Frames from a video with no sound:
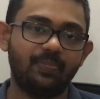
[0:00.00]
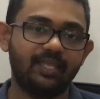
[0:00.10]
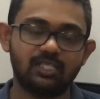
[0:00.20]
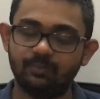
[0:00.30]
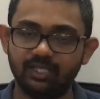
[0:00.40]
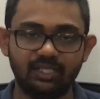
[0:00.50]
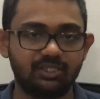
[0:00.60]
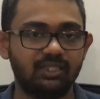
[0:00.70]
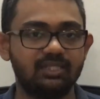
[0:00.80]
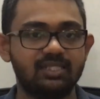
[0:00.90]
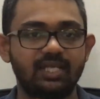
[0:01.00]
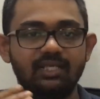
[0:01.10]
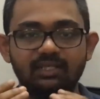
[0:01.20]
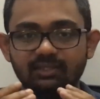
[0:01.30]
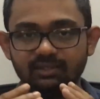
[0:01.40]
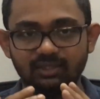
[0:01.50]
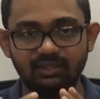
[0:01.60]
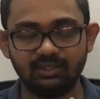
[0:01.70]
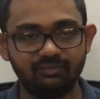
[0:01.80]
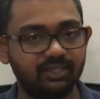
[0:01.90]
explanations, and
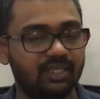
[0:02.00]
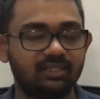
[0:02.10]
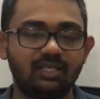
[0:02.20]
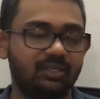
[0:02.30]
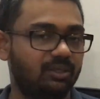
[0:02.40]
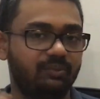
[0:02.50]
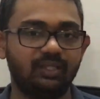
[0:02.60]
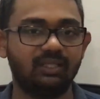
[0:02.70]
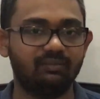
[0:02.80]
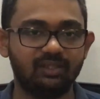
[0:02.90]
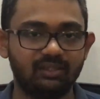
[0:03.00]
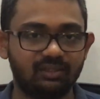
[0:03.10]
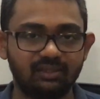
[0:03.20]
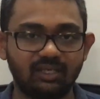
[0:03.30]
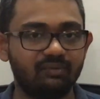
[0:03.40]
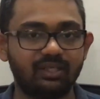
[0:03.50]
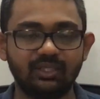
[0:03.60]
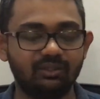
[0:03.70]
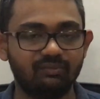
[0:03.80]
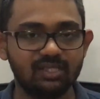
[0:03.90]
we can continue with our
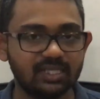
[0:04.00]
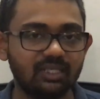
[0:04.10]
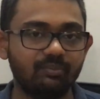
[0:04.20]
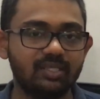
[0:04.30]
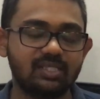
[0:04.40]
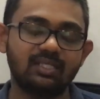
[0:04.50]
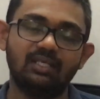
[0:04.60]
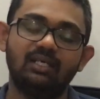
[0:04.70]
coverage of the syllabus.